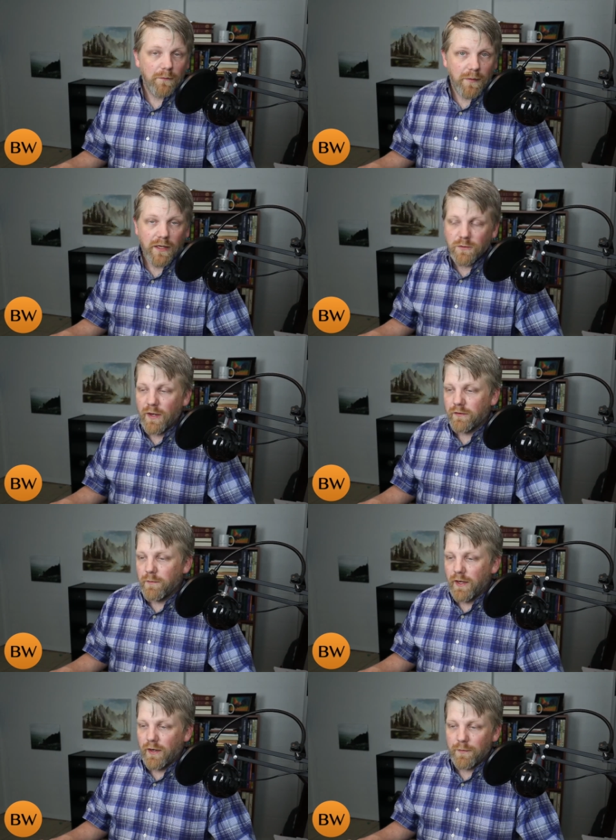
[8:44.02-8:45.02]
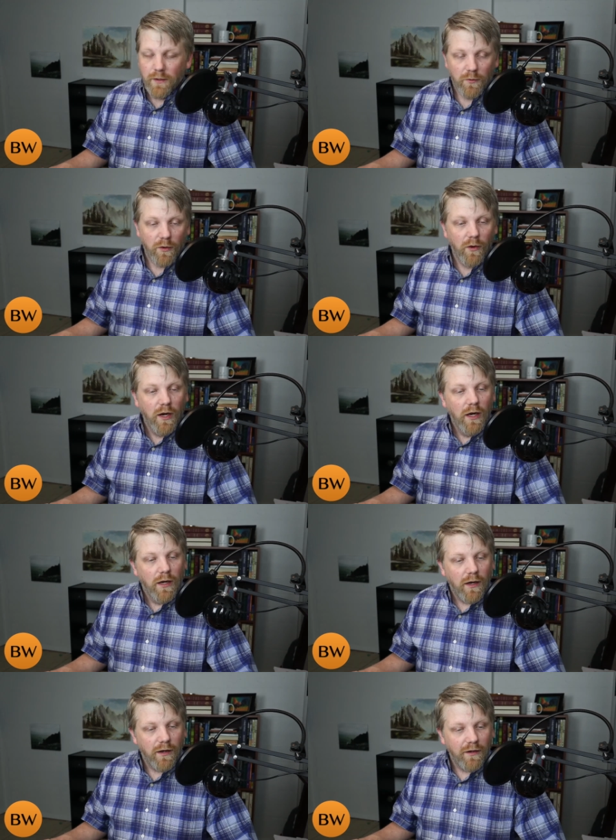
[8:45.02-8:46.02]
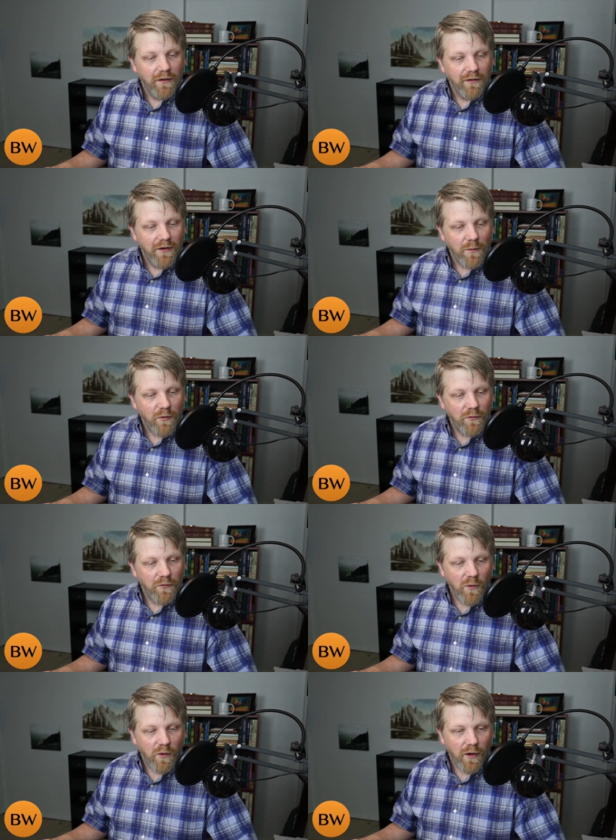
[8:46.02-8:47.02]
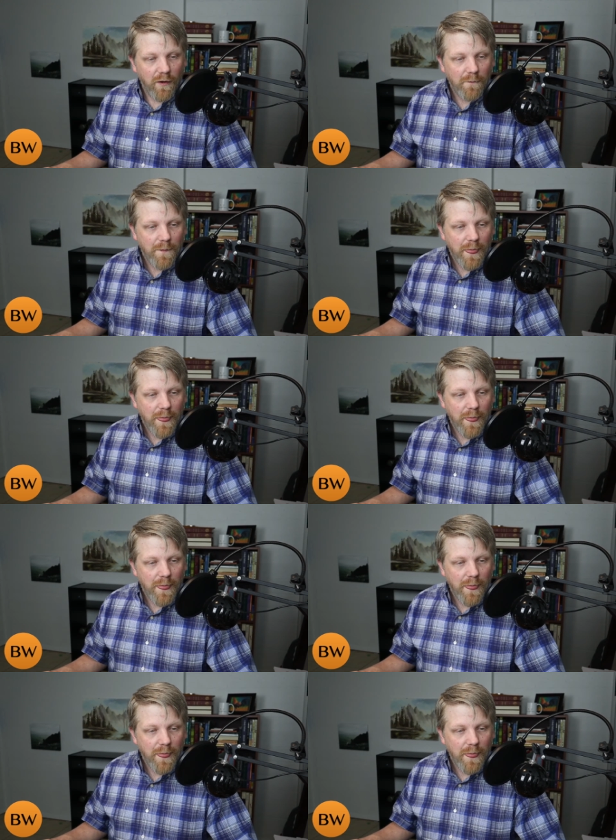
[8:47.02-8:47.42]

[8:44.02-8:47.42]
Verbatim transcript: page about the made up hebrew uh, number four